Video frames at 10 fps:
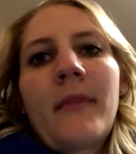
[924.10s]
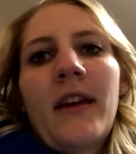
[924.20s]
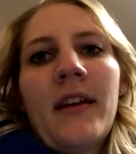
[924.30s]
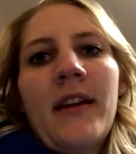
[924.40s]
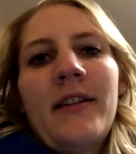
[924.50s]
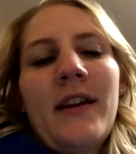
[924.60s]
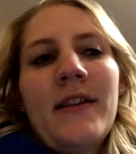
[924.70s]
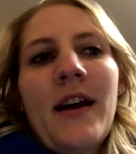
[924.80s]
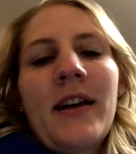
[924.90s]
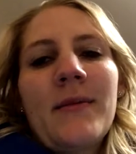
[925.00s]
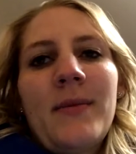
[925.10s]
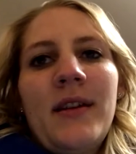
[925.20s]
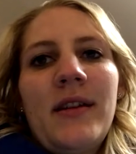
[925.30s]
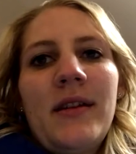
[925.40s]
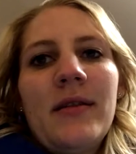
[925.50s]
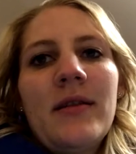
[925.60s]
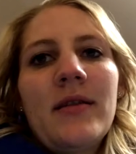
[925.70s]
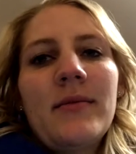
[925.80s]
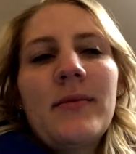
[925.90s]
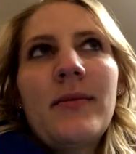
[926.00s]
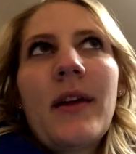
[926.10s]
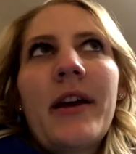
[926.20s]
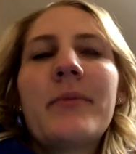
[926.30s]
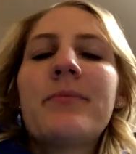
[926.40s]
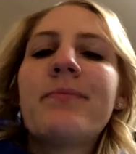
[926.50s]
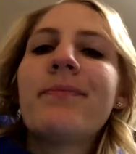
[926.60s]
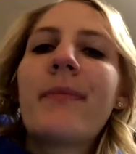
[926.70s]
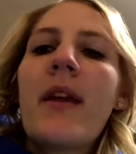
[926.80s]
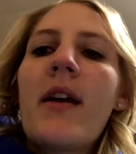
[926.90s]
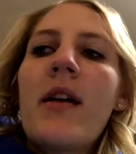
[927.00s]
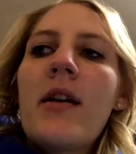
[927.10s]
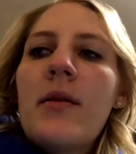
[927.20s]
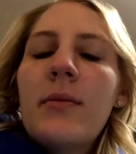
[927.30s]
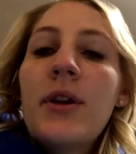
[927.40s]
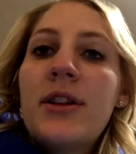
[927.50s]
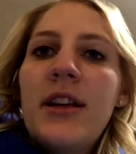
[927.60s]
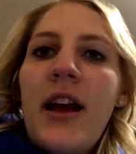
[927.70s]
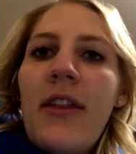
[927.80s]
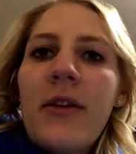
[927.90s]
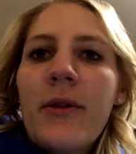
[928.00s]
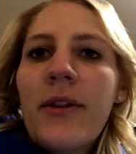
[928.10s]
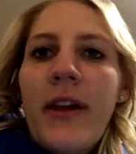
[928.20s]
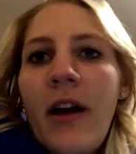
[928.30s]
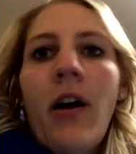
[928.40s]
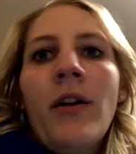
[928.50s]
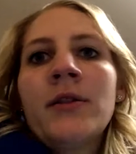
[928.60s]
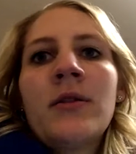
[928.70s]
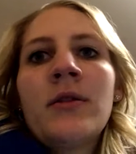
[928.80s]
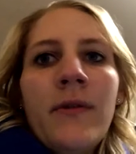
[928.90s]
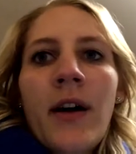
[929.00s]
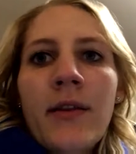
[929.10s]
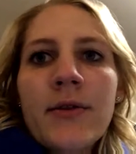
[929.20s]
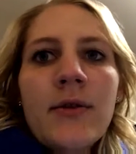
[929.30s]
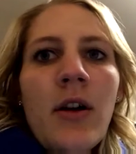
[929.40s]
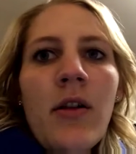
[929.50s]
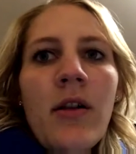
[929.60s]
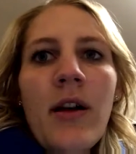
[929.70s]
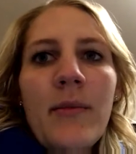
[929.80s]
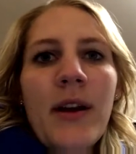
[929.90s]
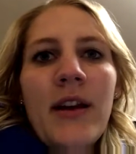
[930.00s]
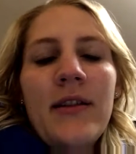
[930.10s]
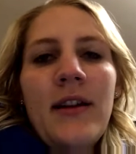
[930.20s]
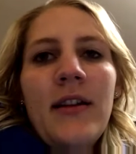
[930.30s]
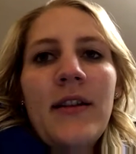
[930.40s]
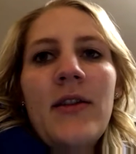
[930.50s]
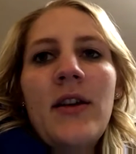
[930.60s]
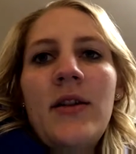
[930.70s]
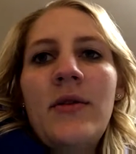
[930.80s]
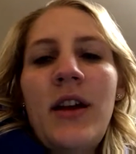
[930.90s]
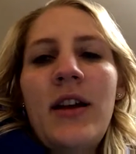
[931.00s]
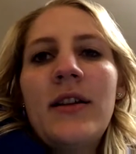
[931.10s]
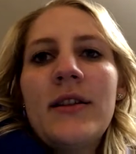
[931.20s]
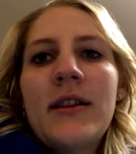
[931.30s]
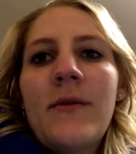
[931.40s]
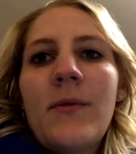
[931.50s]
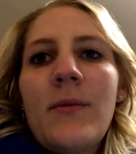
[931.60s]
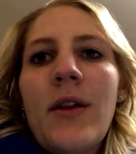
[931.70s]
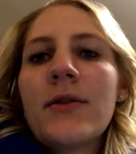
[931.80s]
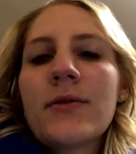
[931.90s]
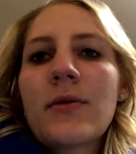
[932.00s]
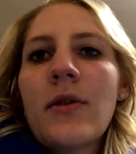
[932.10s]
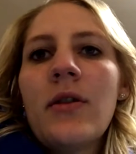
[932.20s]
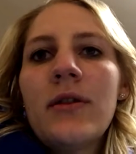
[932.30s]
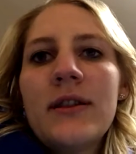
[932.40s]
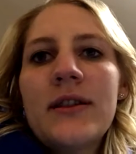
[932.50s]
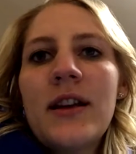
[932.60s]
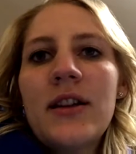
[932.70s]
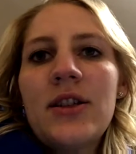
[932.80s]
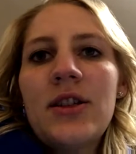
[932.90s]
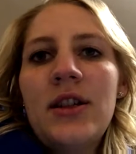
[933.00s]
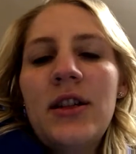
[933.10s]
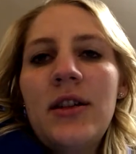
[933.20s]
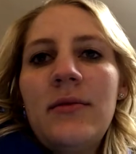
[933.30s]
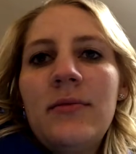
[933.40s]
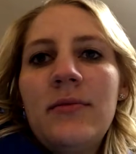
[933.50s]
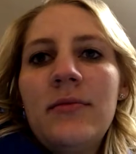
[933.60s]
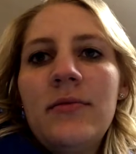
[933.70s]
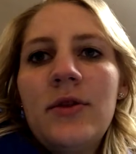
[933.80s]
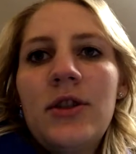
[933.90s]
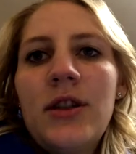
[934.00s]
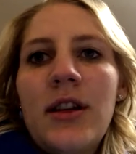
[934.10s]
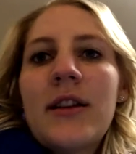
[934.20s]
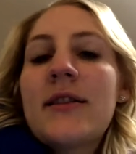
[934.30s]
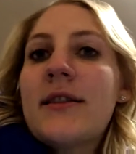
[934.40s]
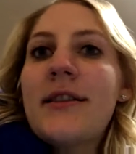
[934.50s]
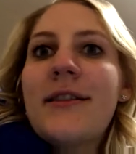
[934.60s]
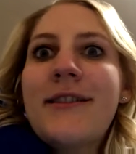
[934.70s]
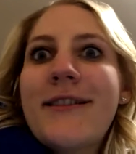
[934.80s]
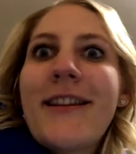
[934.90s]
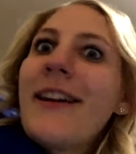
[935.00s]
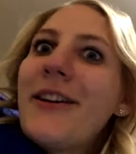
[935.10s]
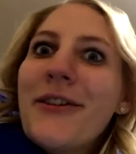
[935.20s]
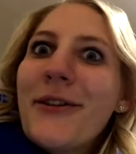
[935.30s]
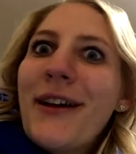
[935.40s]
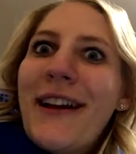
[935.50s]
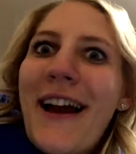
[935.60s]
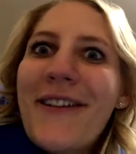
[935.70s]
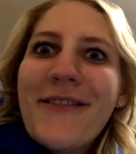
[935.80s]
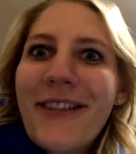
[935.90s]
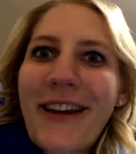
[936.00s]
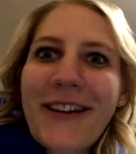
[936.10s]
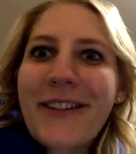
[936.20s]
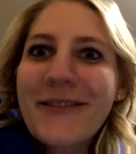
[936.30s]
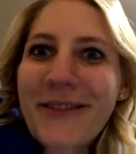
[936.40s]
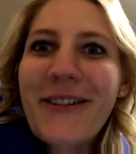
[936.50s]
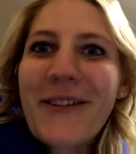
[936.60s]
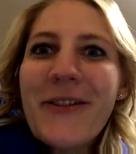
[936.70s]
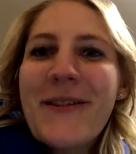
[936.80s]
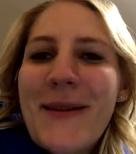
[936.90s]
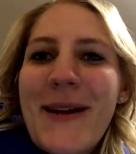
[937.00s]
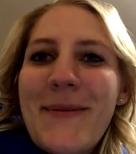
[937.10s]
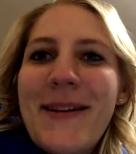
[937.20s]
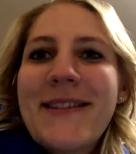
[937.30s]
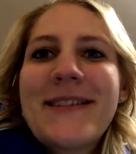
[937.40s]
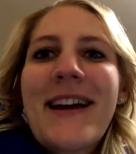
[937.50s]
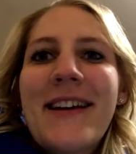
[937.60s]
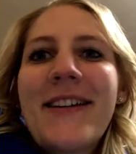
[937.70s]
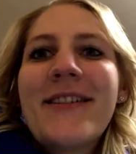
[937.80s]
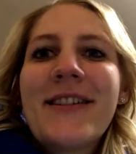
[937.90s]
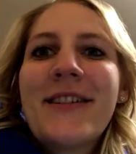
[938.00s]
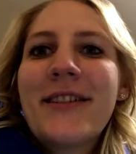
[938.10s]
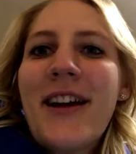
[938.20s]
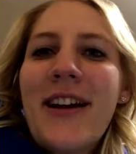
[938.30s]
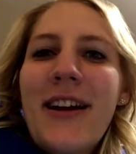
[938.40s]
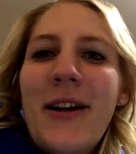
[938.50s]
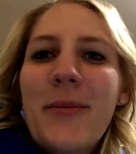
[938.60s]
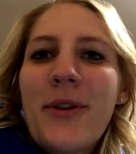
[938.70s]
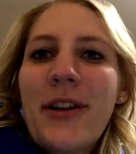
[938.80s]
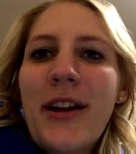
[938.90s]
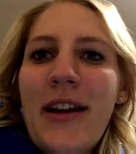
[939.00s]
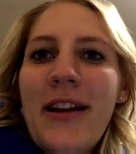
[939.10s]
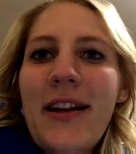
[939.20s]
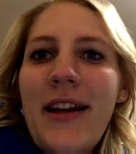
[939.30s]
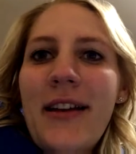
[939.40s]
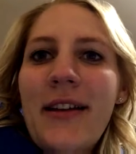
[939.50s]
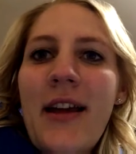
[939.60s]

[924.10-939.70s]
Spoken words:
And I think that can be like put together with like also a father's role, but I think that the uniqueness of a mother's role is that she gets to, just like you're doing now, like hold the baby inside her and help create it, and